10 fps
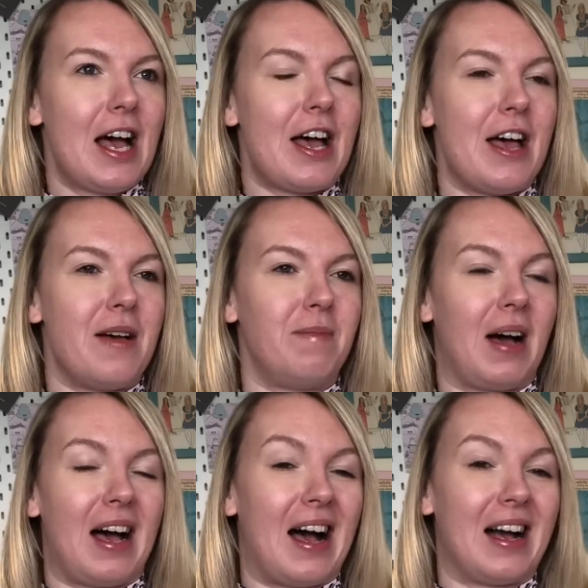And
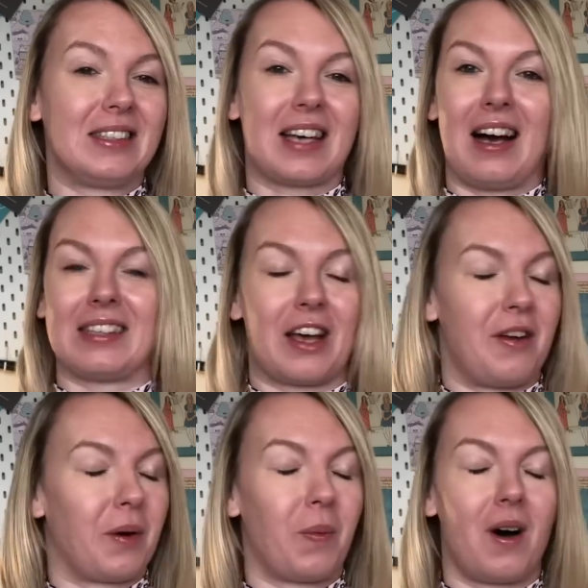I don't
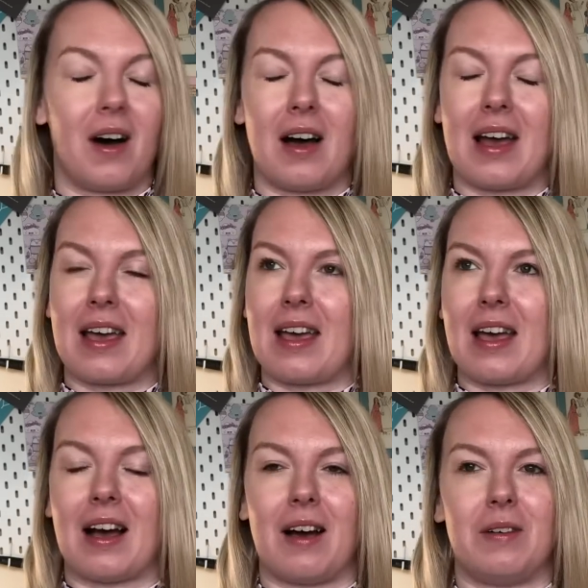know
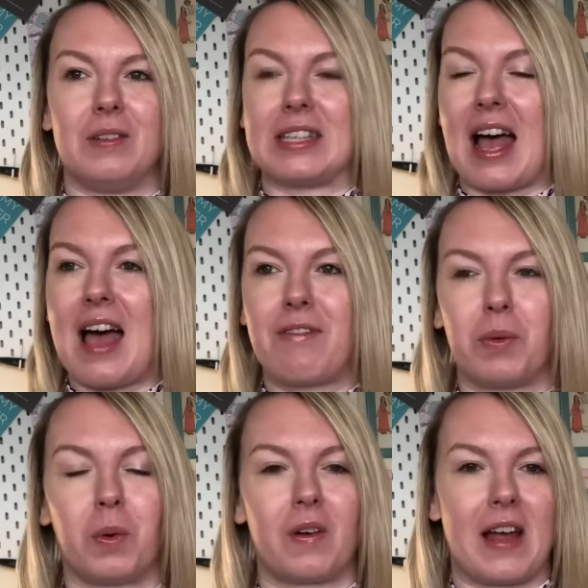why I was ever
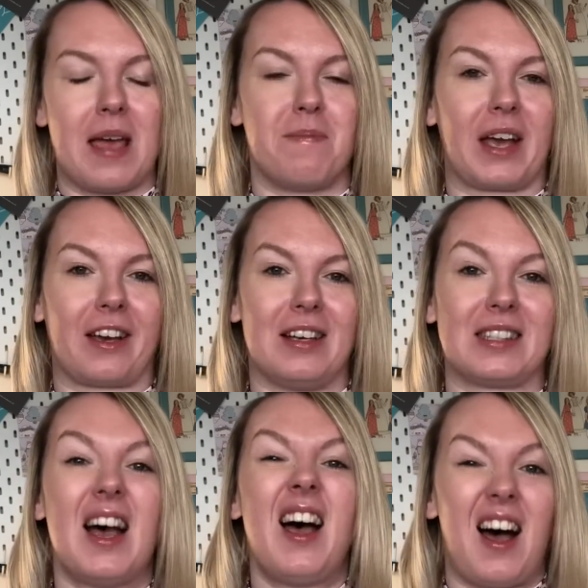worrying,
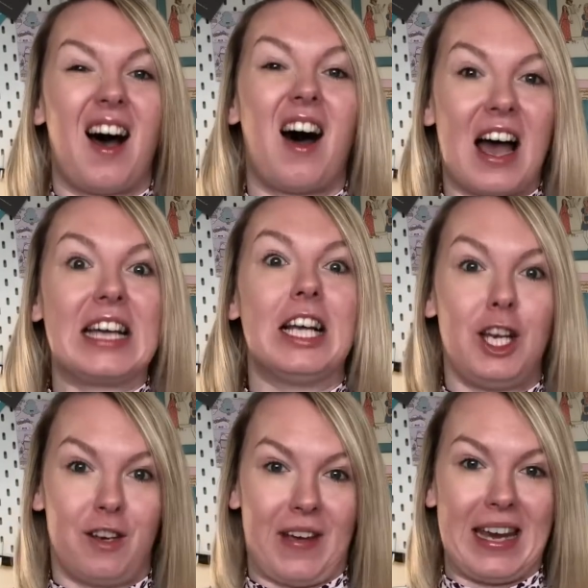because I
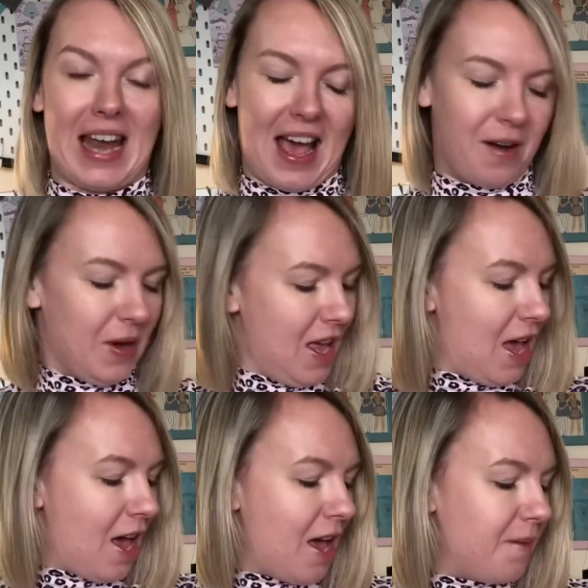love it now.
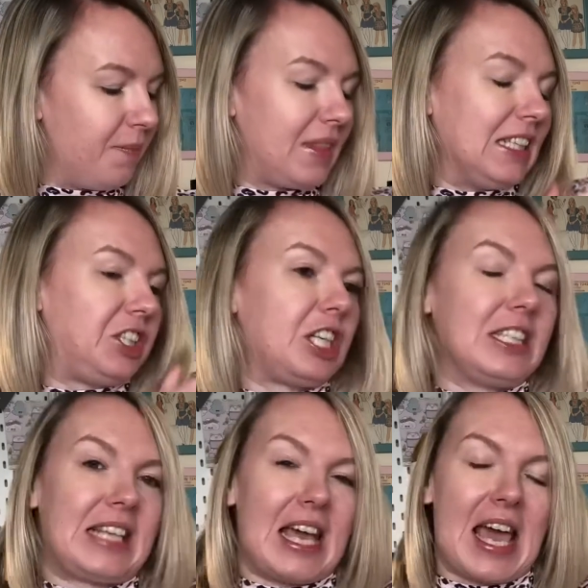This
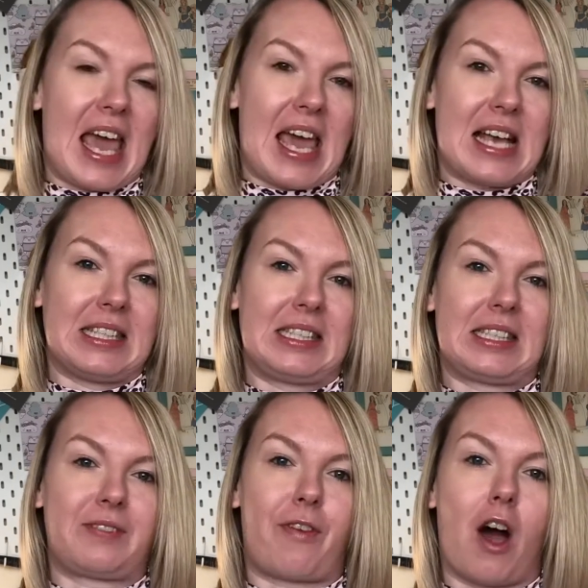jersey
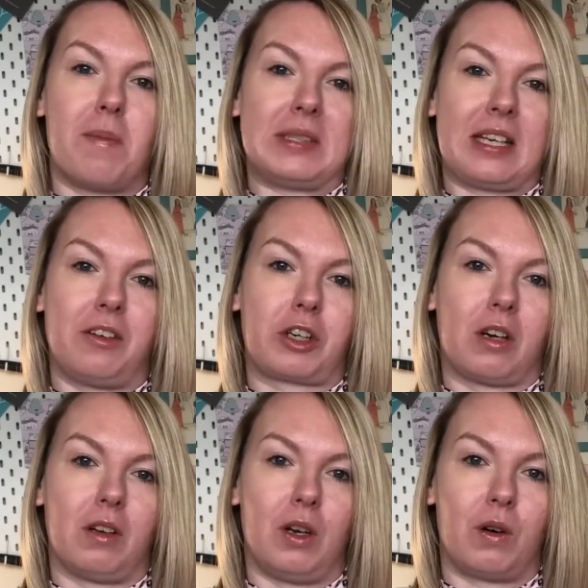is from Material
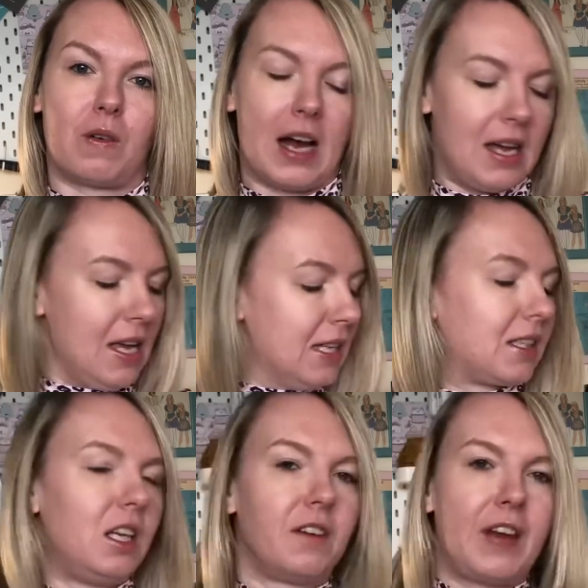Girl Laura. It's
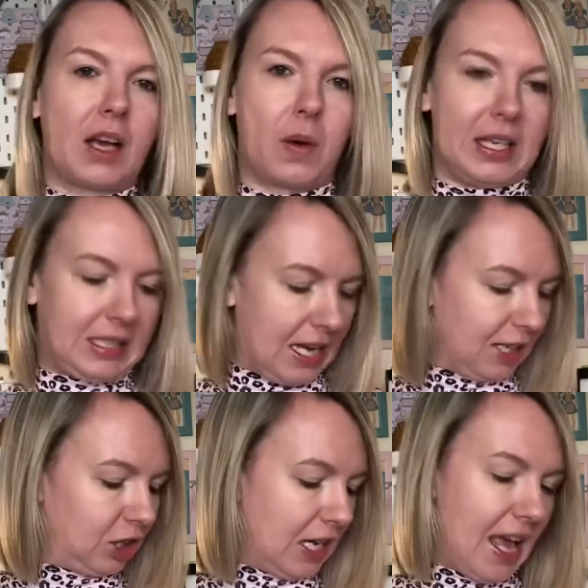a lovely quality
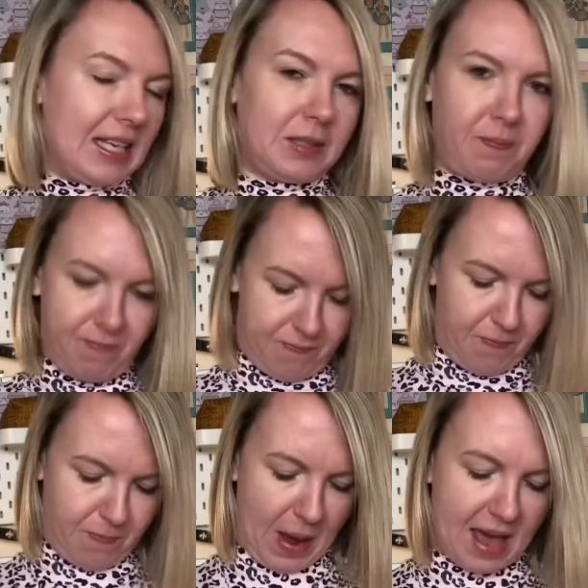actually. It's
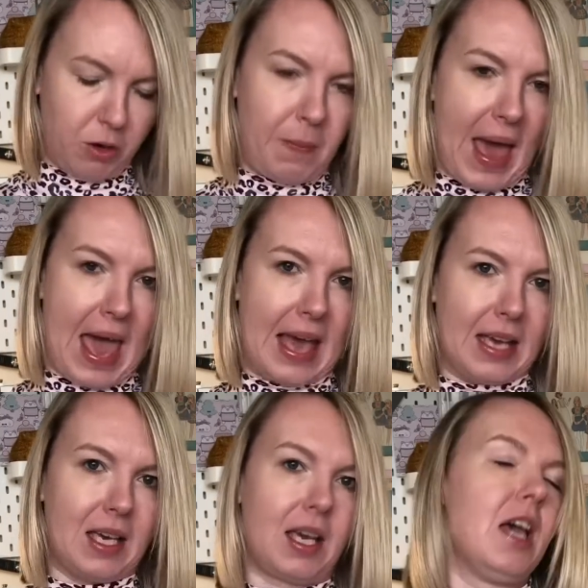pale
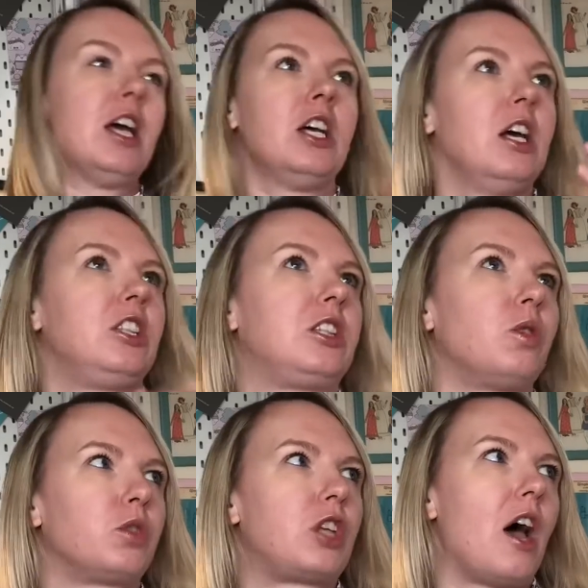pink. She's
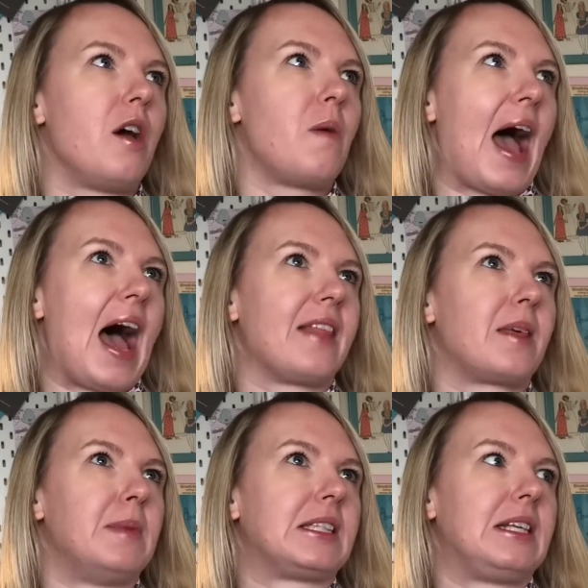also had
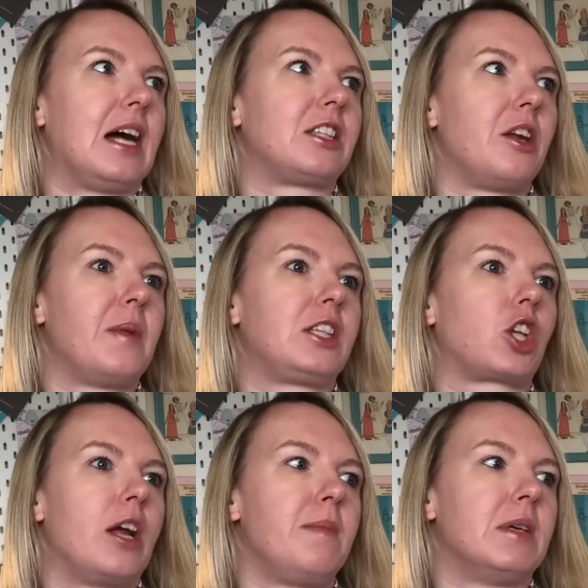the mustard. I don't know whether she's
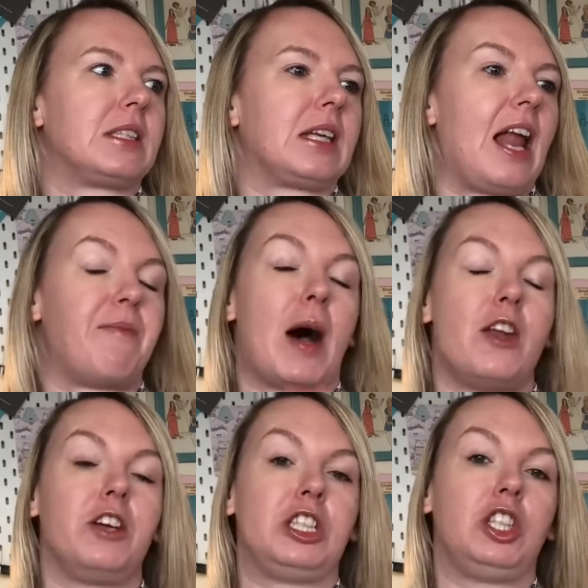got any mustard left, but I
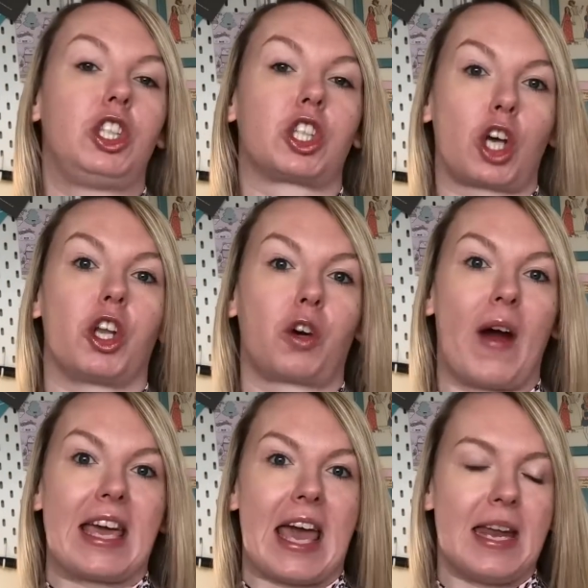know she's just got the
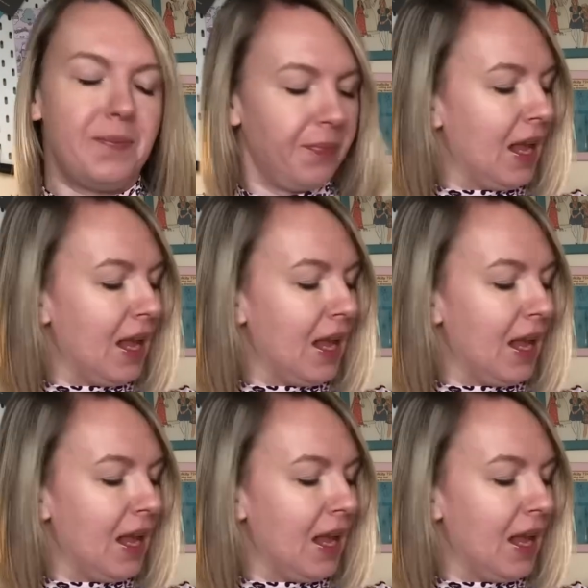grey in.